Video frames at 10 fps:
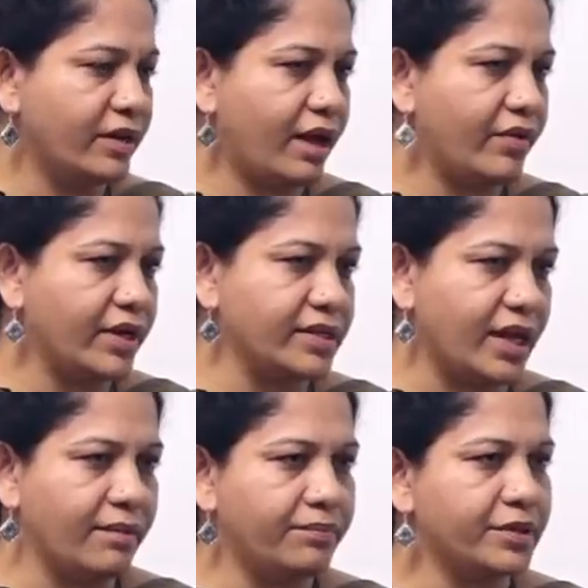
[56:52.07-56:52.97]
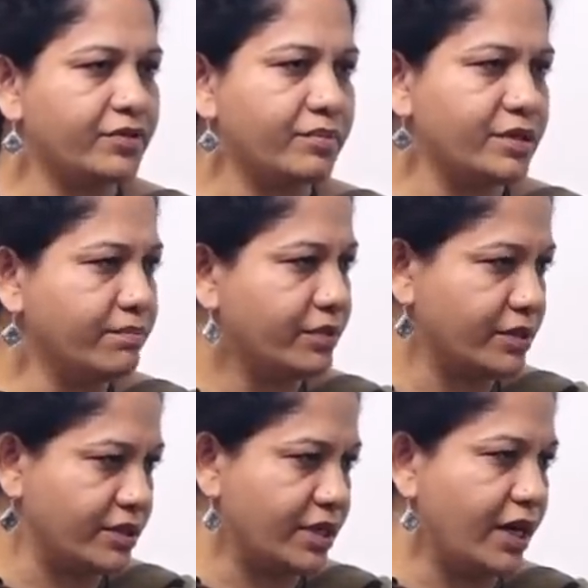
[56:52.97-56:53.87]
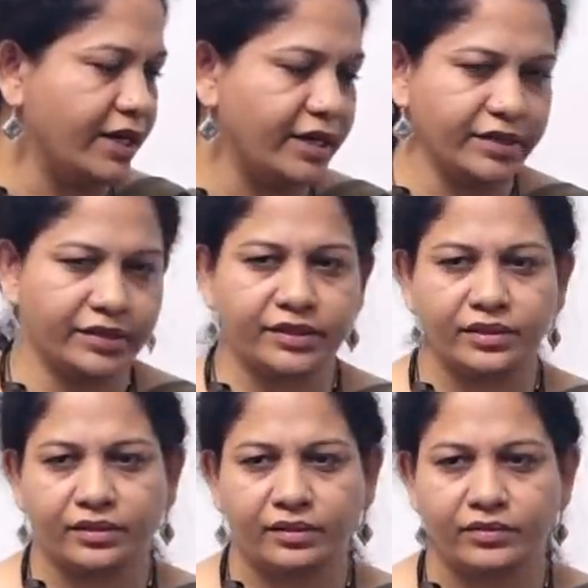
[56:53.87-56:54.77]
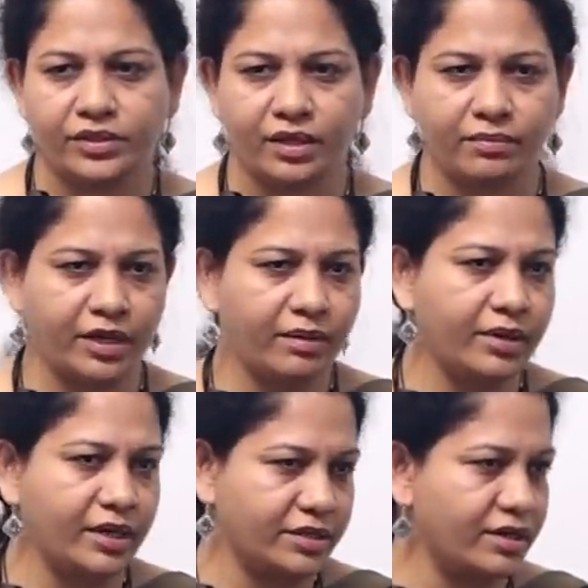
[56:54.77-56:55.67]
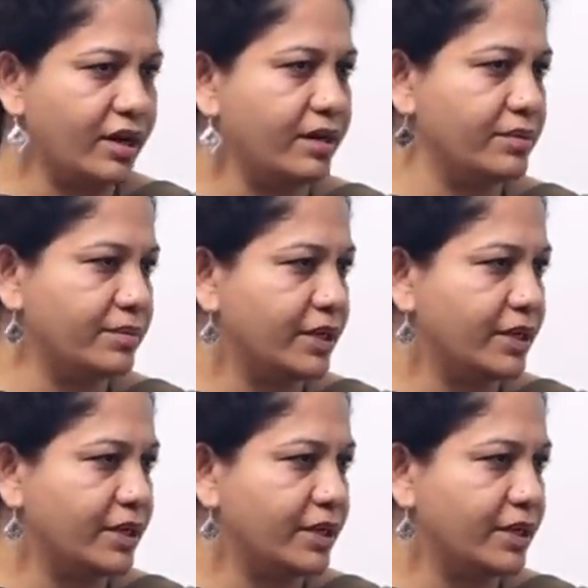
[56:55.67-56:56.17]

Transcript: to have examples from simple societies, which can be dubbed as tribes.